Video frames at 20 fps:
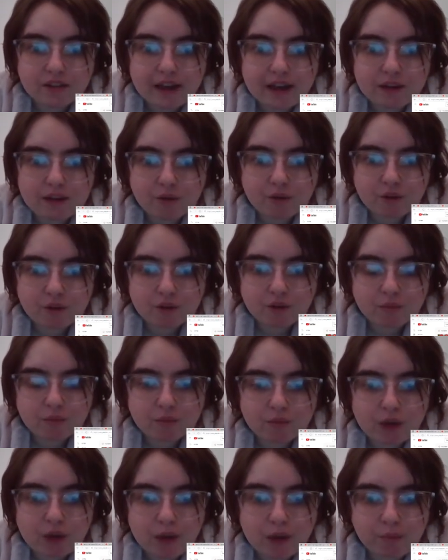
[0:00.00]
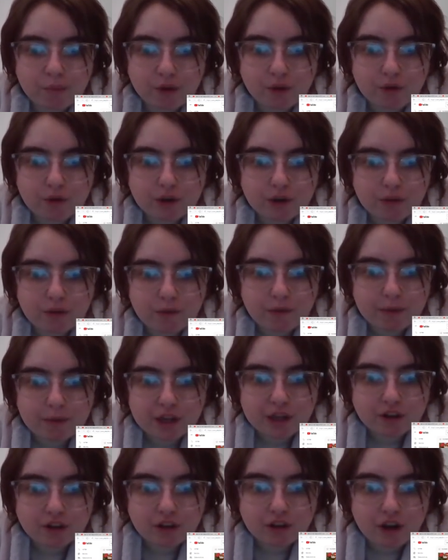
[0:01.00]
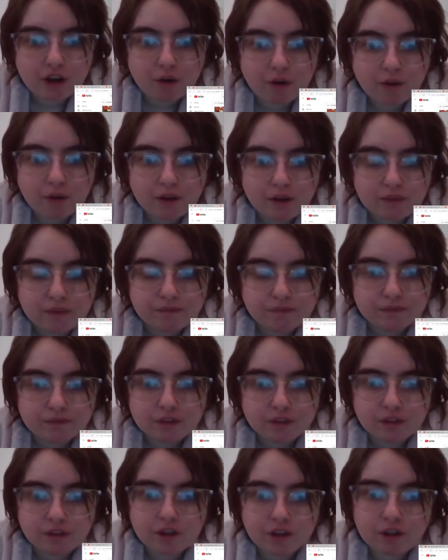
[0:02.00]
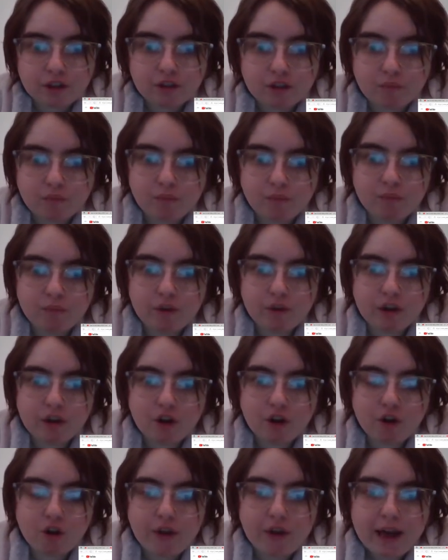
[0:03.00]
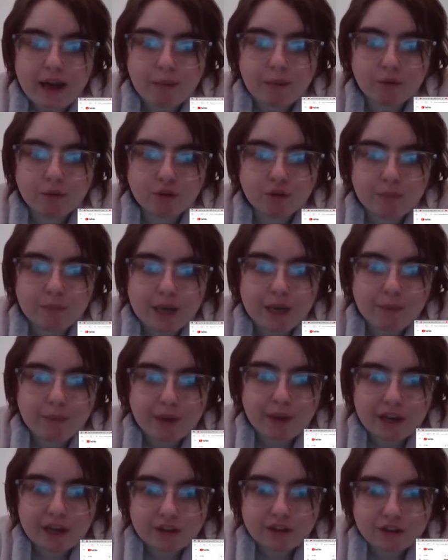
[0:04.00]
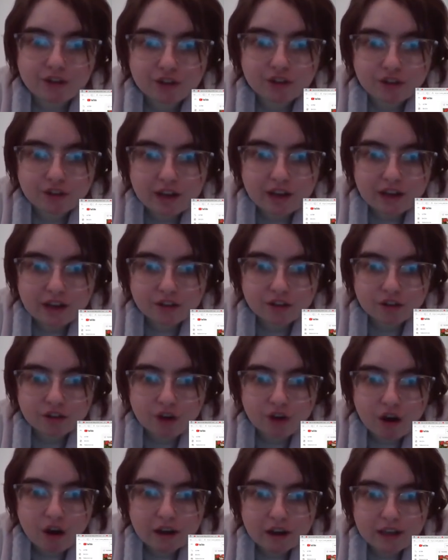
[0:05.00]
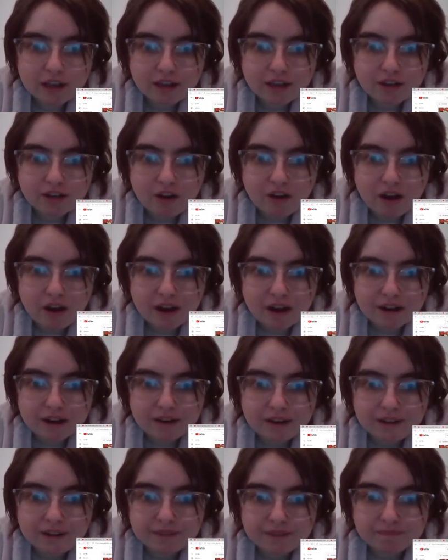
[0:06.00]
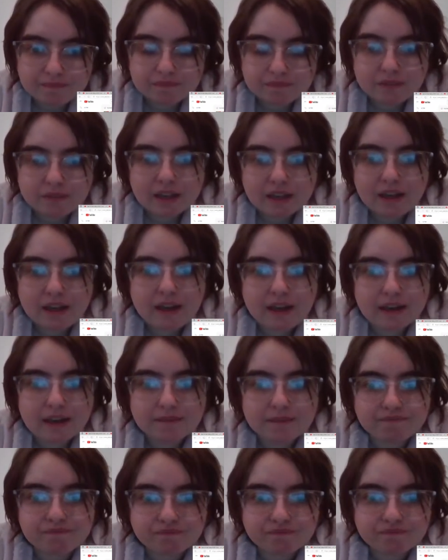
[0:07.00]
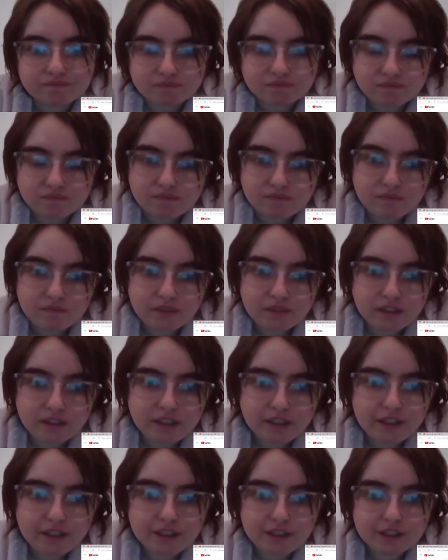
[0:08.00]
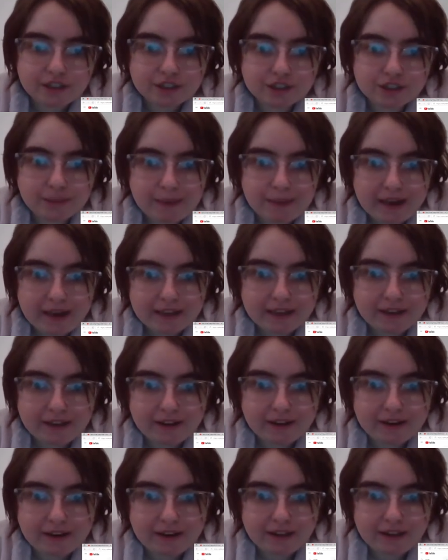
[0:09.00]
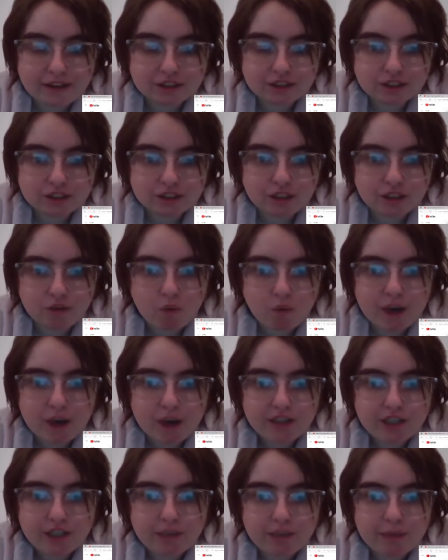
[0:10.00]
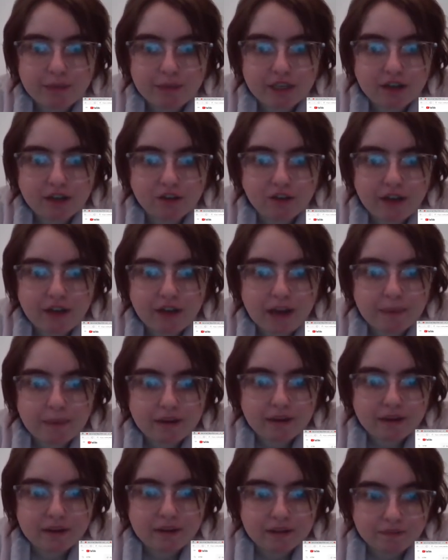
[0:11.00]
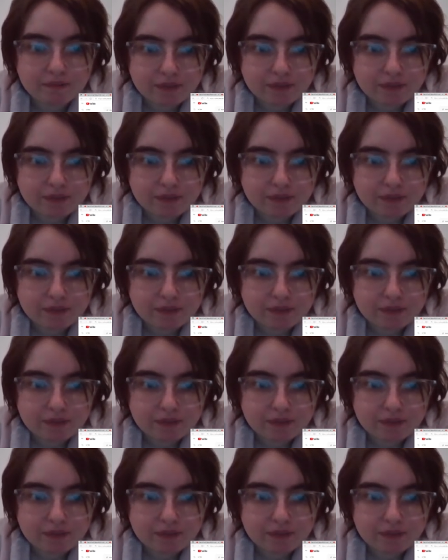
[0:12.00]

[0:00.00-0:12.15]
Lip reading: that was uploaded a month ago. This collab was made by Stan the Talking Dog, and it is the Backyardigans YTP Collab.